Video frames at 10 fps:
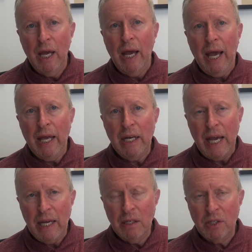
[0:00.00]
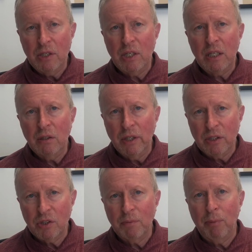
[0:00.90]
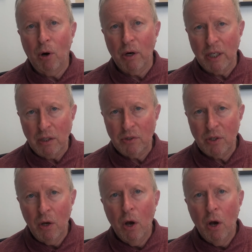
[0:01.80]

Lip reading: and entity list parties.